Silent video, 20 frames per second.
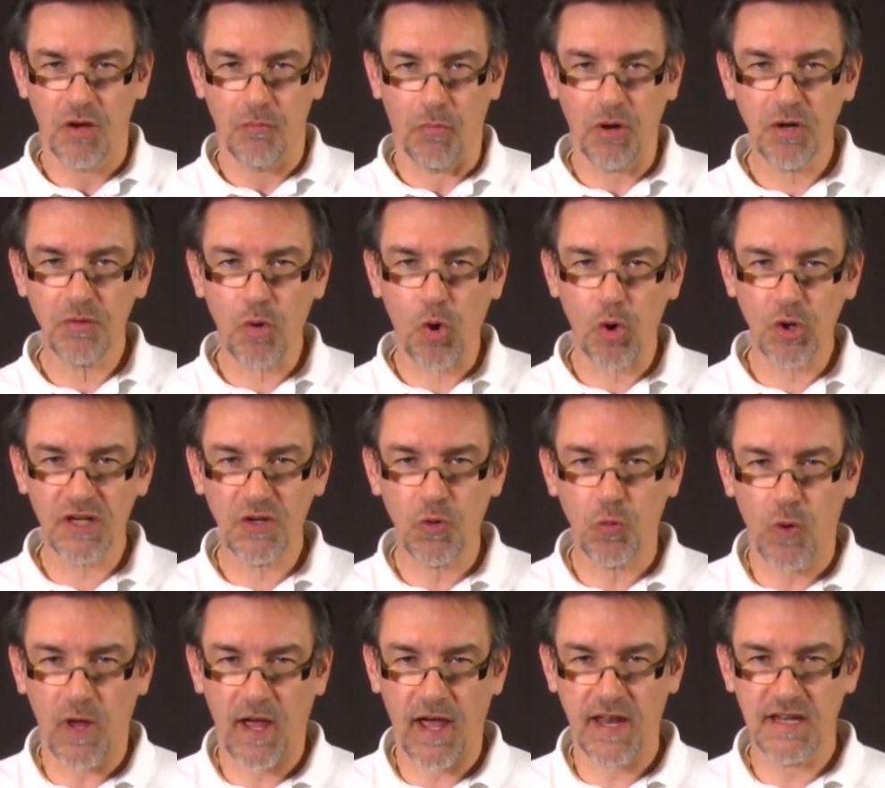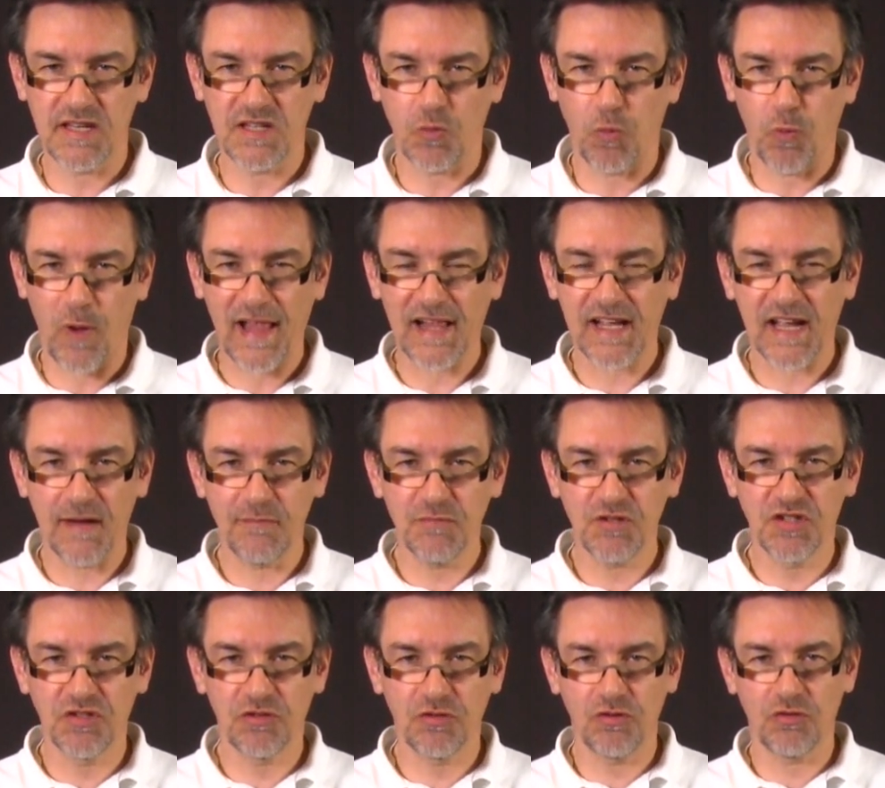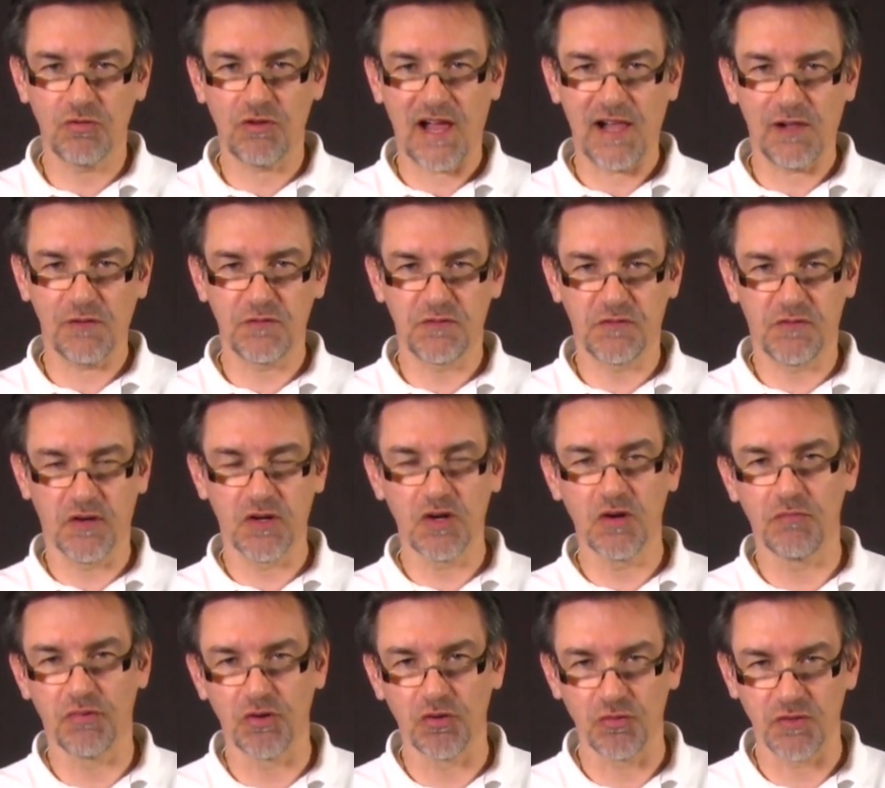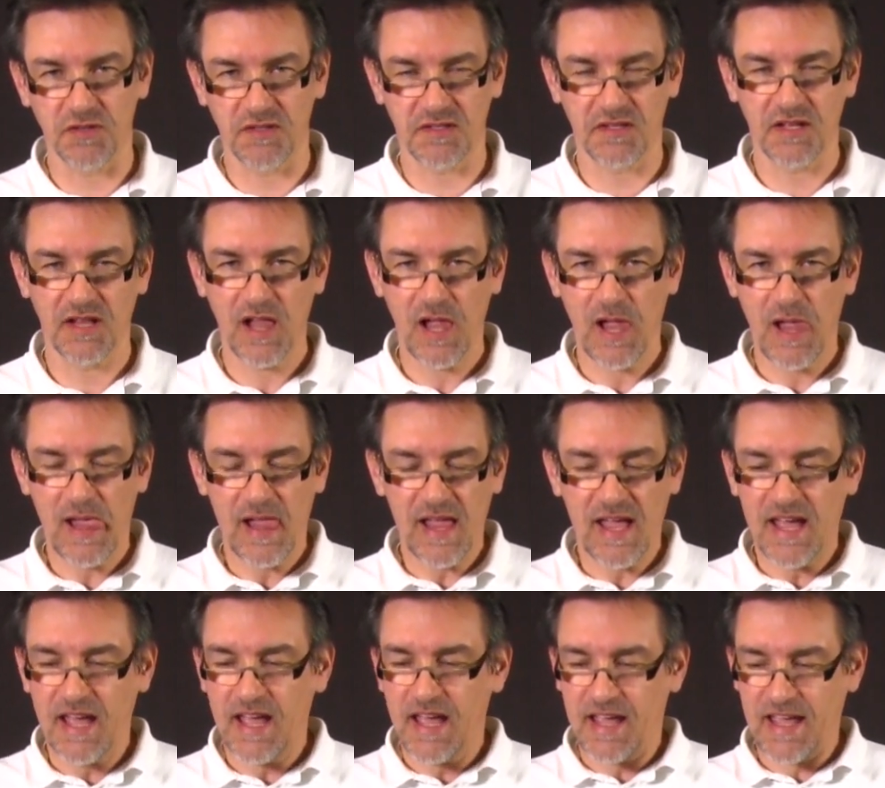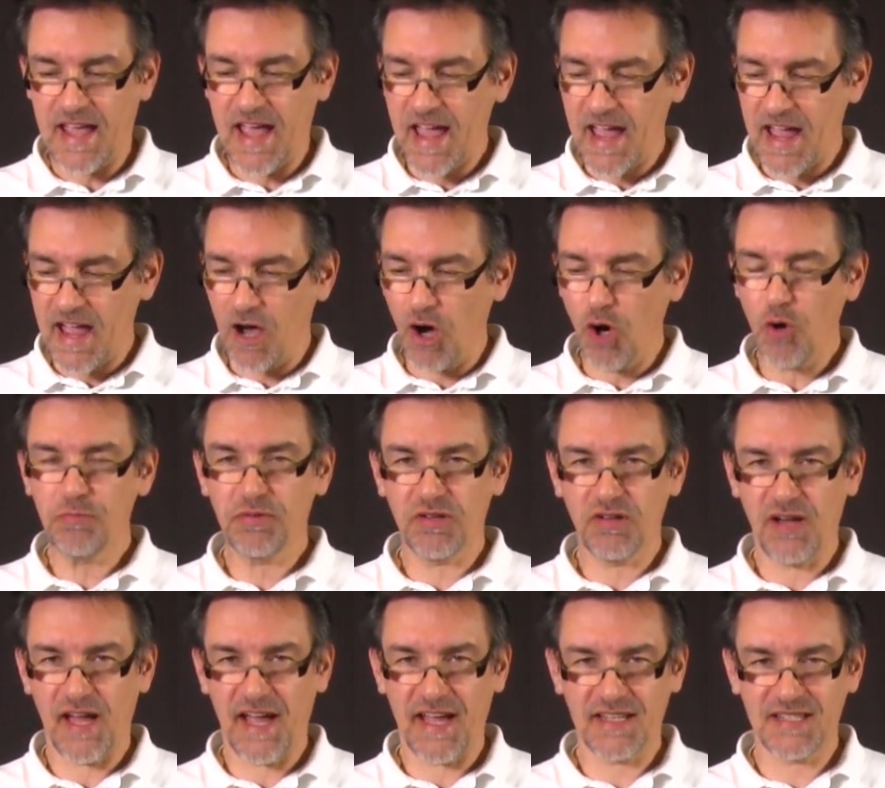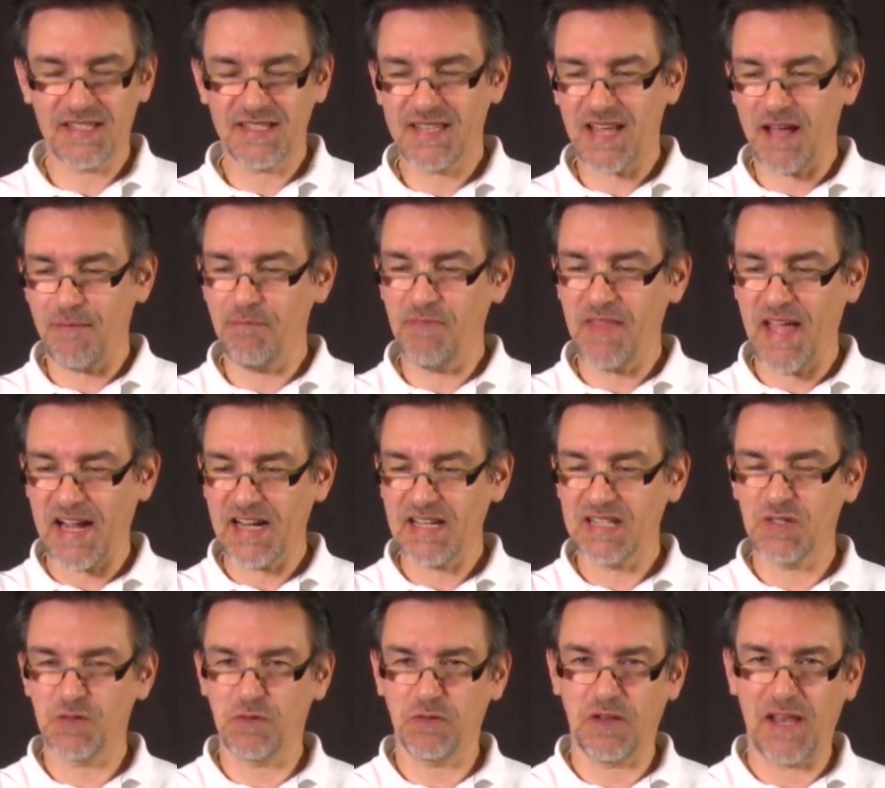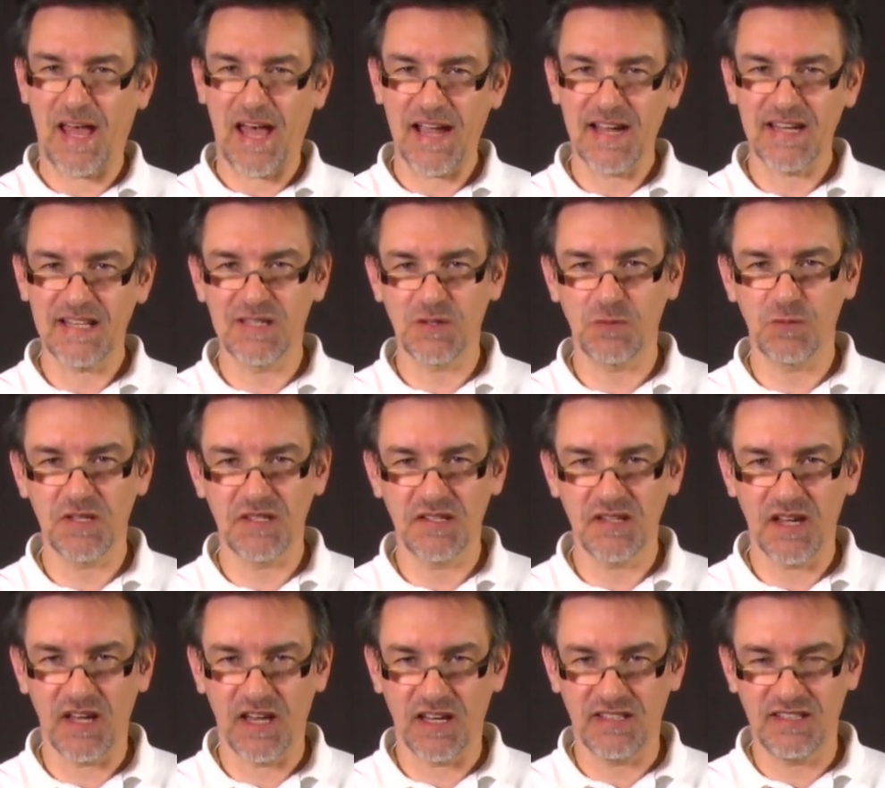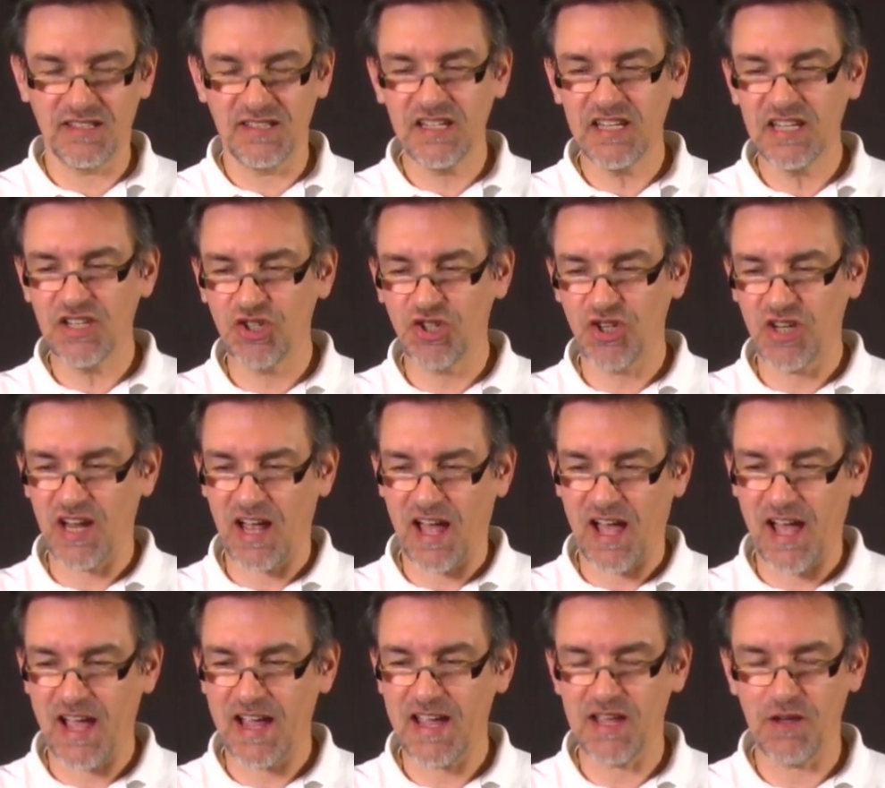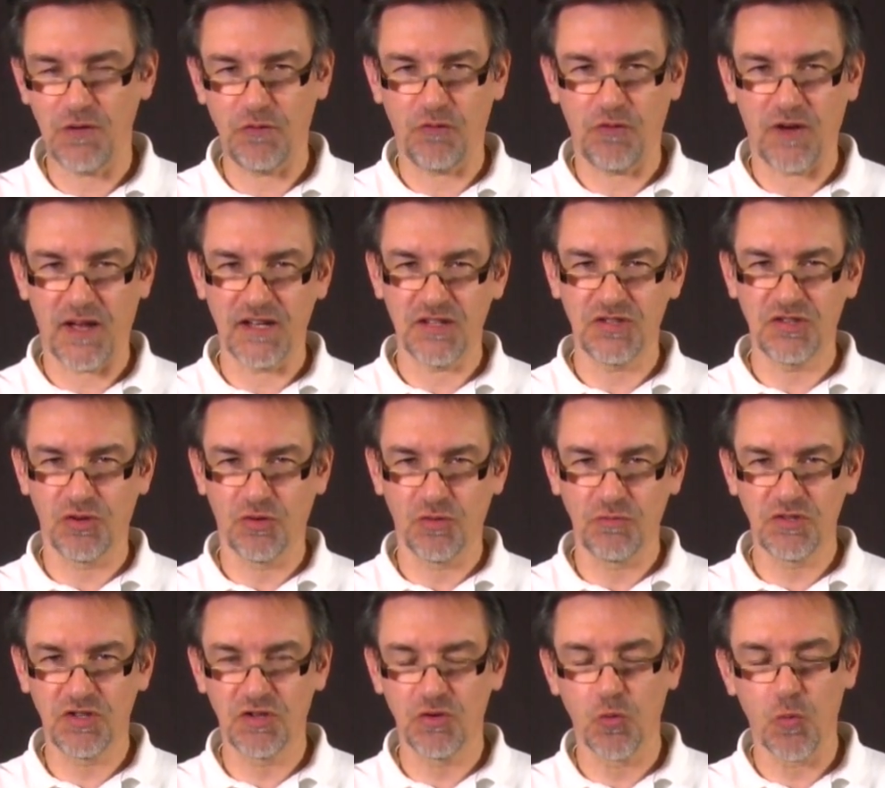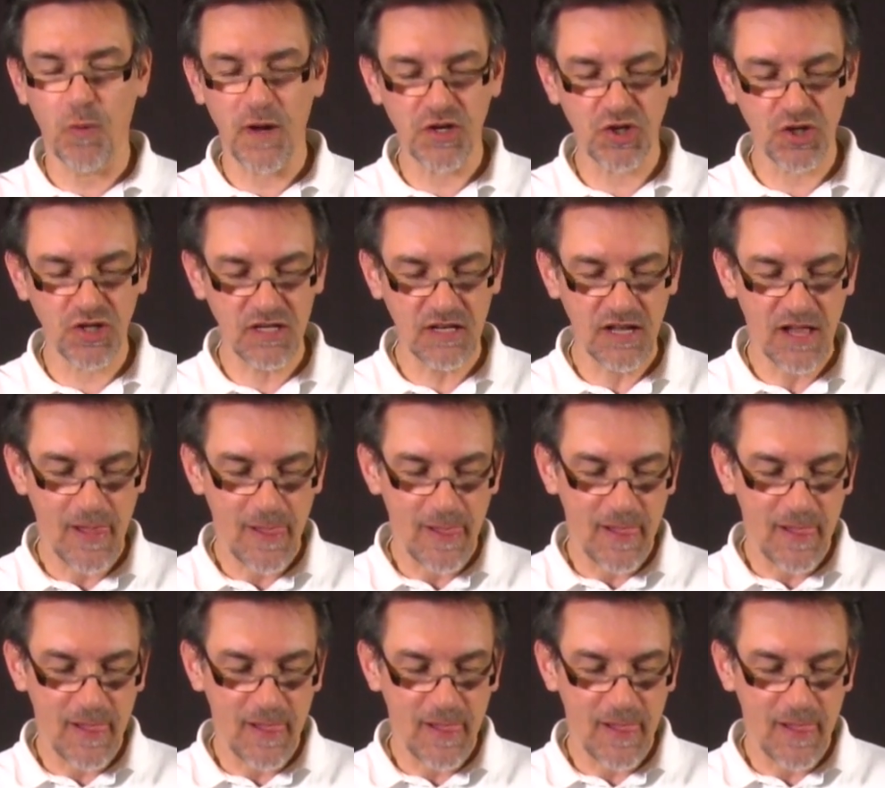Moin Moin and welcome to Ralfs Foto-Bude. Yeah, I hope you had some nice flights with your DJI Phantom 2 Vision.